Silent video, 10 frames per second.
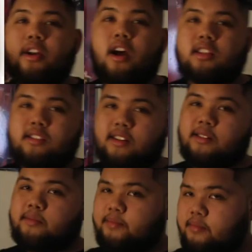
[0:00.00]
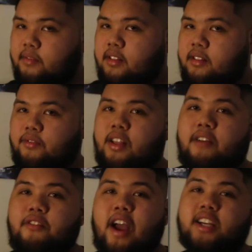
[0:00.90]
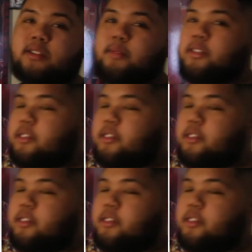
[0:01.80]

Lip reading: dots on them for that fashionable